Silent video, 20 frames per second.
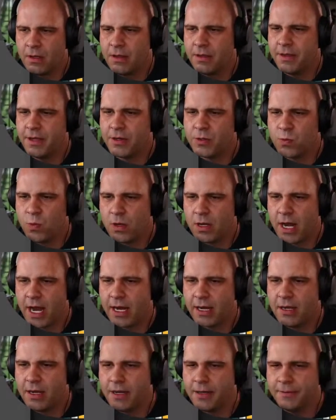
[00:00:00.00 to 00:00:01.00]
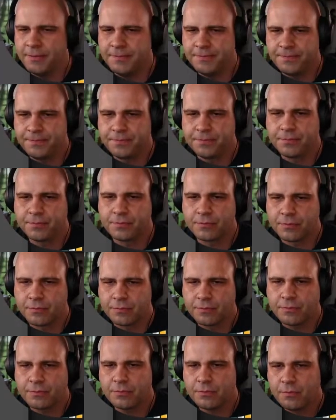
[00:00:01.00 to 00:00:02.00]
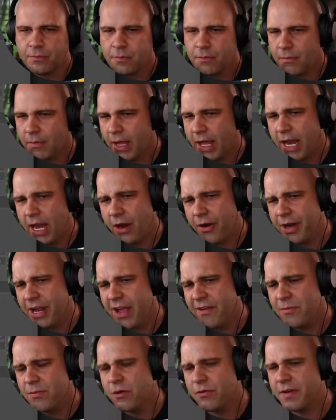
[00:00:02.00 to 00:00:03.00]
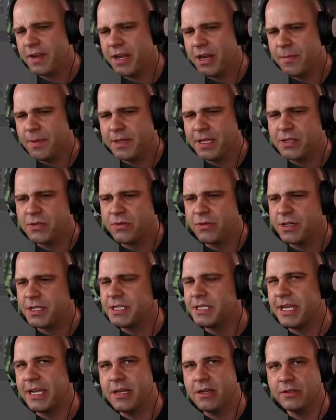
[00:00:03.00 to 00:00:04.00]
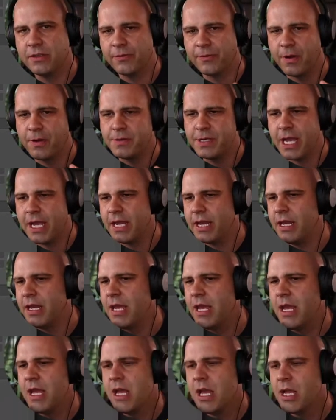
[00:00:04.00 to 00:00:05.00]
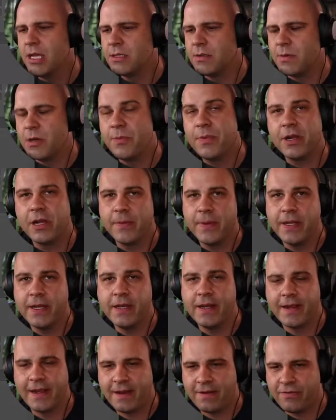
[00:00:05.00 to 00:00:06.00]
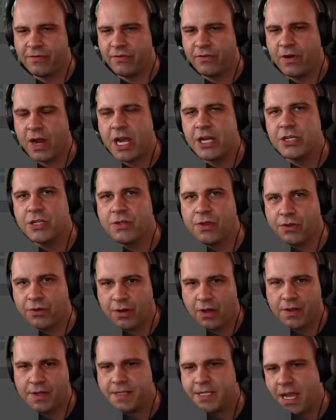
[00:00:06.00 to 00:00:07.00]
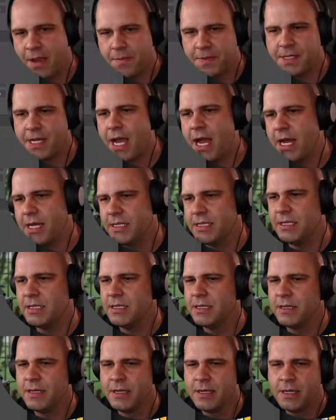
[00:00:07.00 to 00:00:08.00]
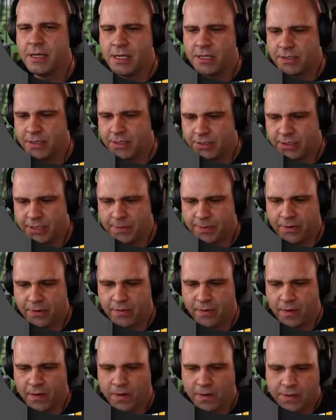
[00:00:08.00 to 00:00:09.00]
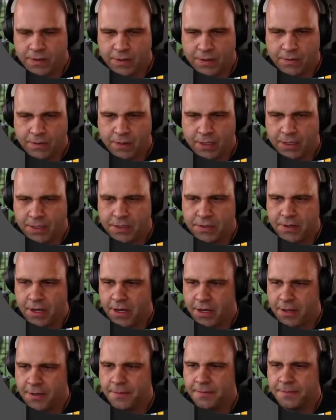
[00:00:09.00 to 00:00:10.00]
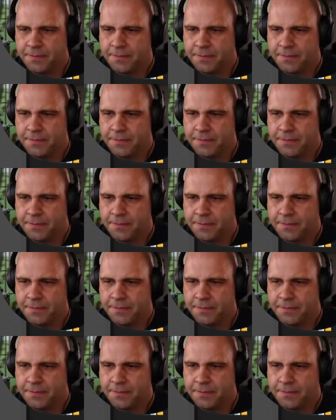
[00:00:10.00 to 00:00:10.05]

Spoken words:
there's one icon, and I already have them over here, but these are already scaled and rotated. So I'm going to bring them in again fresh, so they're all the same size. So let's jump over to Illustrator.